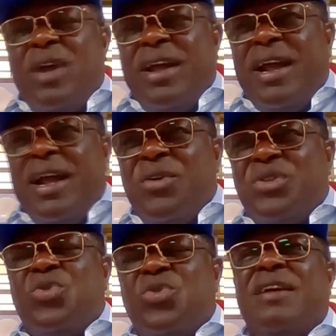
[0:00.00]
And that's
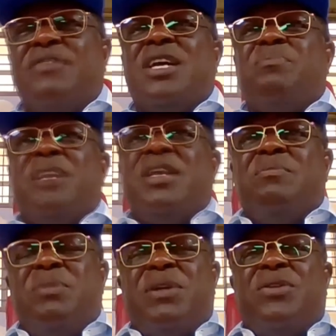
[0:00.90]
why I also
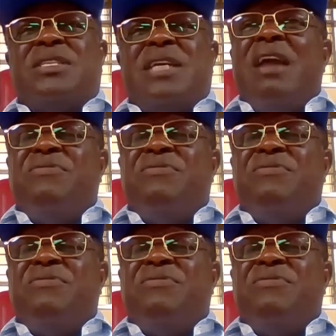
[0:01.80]
left a P D P,